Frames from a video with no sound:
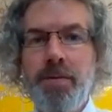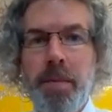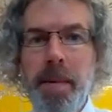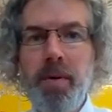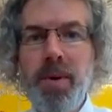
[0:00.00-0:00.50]

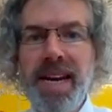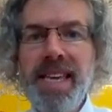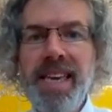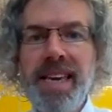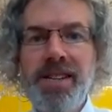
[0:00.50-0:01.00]
Remember, we're
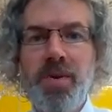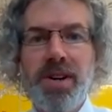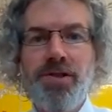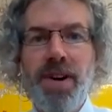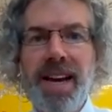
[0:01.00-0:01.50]
linking it to
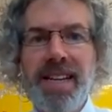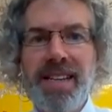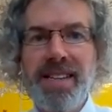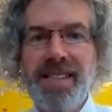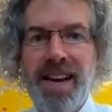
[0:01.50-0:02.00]
our
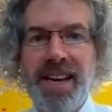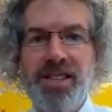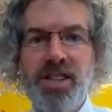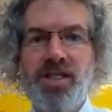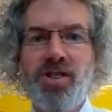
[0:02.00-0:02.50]
Dragon
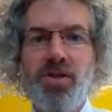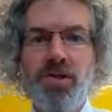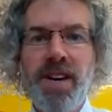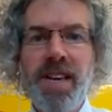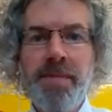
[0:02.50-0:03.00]
Snatcher
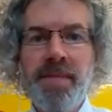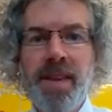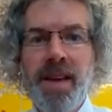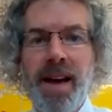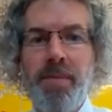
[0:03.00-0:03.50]
story,
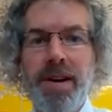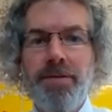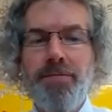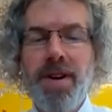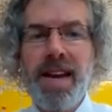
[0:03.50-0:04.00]
and we
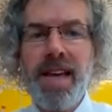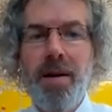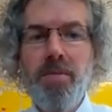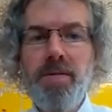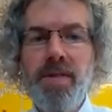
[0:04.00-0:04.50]
really
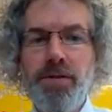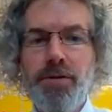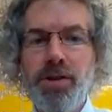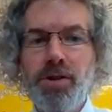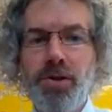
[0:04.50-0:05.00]
are moving
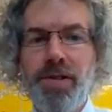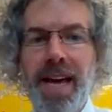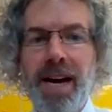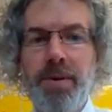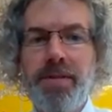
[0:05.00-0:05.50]
through the story
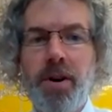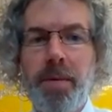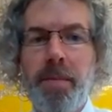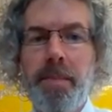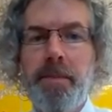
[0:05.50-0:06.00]
now. We've
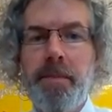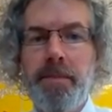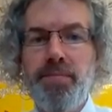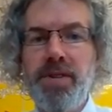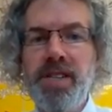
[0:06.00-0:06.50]
got
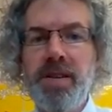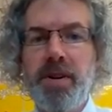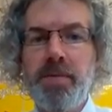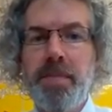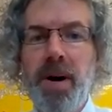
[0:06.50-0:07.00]
pretty
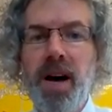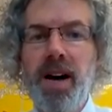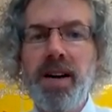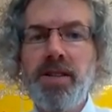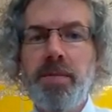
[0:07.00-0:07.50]
much
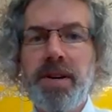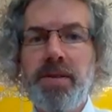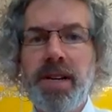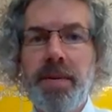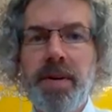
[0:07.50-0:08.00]
past the
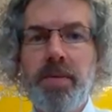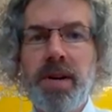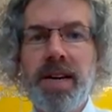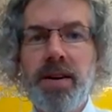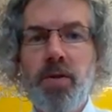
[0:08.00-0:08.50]
build-up and
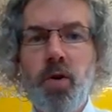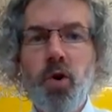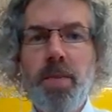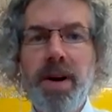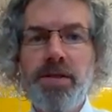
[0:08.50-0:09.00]
we're
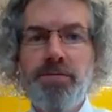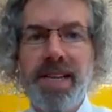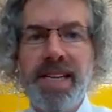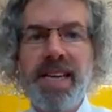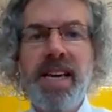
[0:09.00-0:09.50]
almost
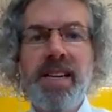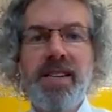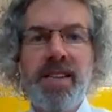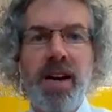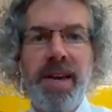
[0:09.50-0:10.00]
ready
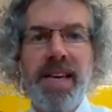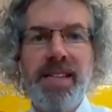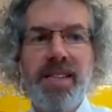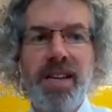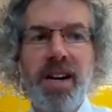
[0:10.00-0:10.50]
to go
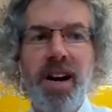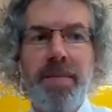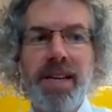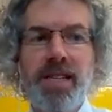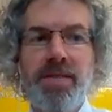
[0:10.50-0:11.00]
into the
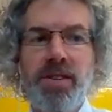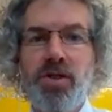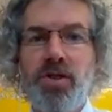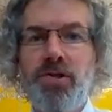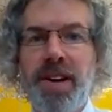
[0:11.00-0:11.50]
climax of the
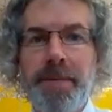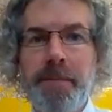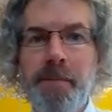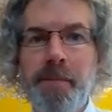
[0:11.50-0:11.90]
story.